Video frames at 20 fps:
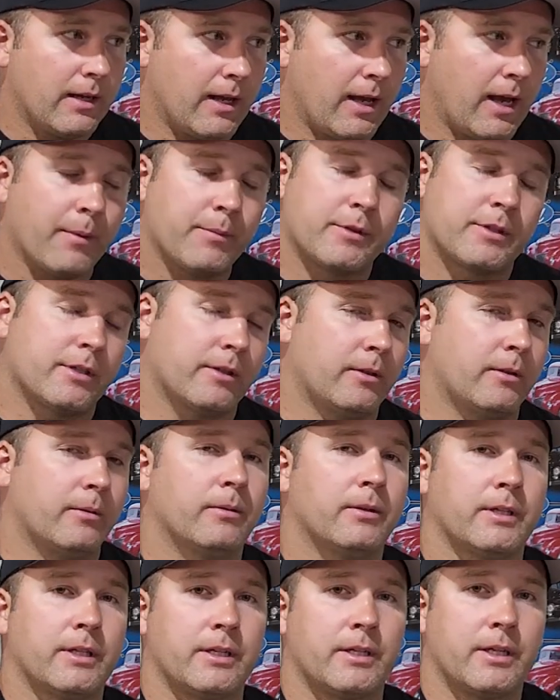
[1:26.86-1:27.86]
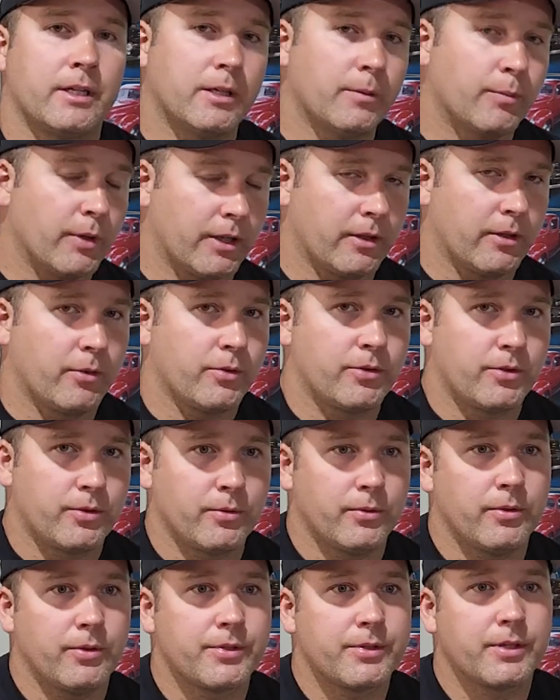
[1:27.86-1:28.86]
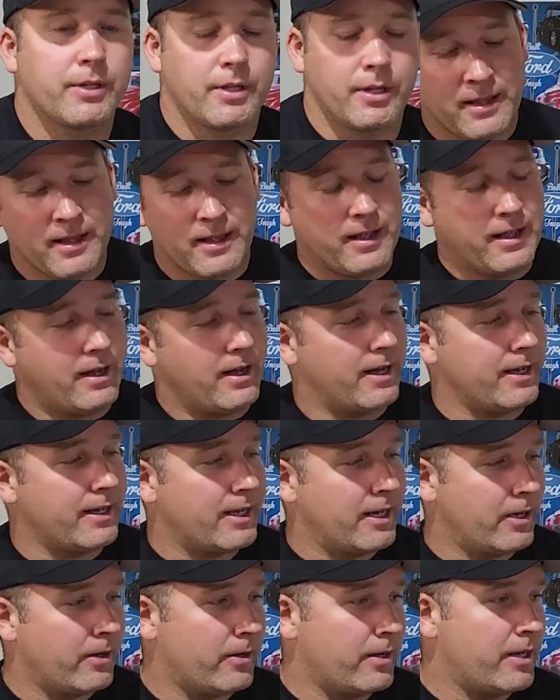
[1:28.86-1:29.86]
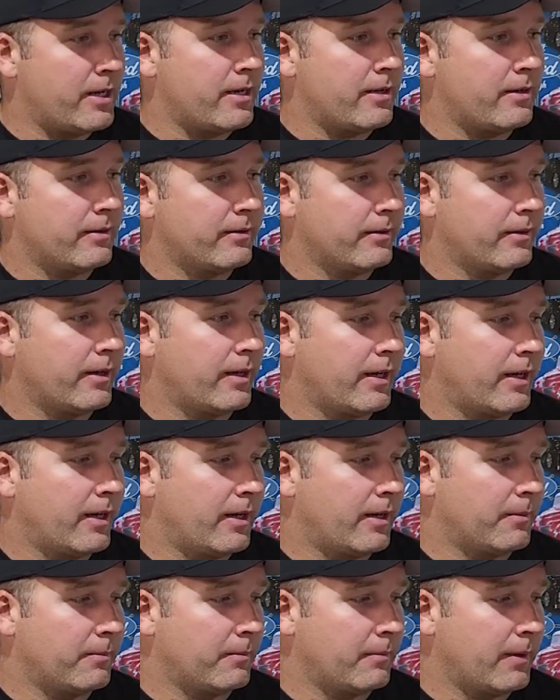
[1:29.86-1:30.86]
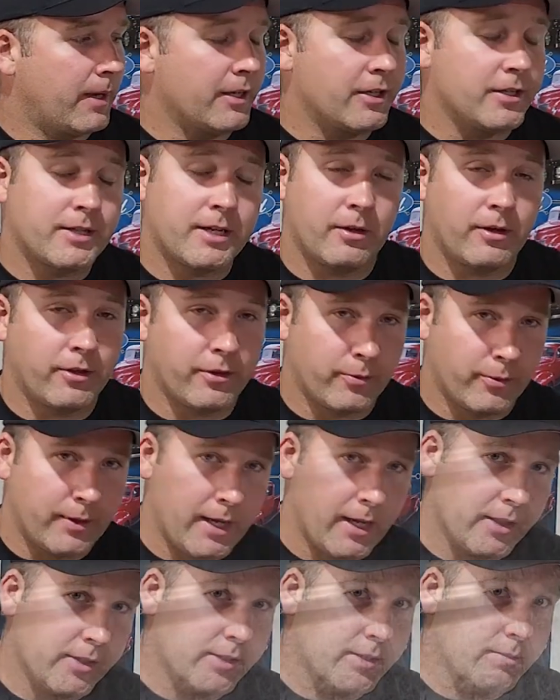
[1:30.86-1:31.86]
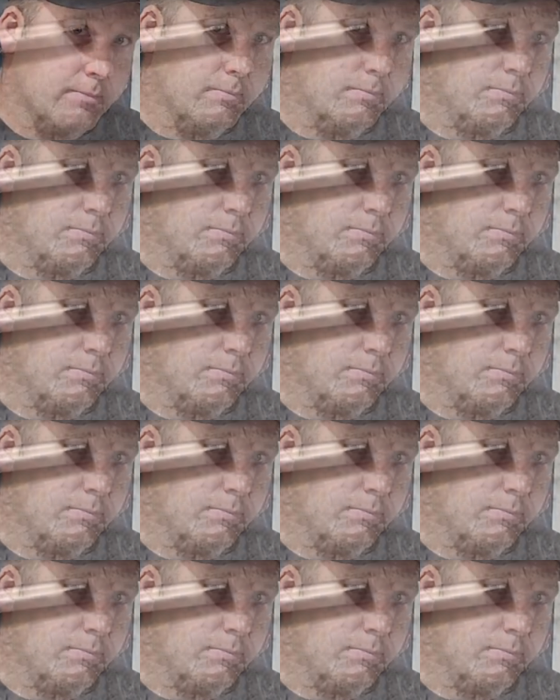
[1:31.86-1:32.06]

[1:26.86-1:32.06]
absolutely need to bring those tools. I just carry 3/8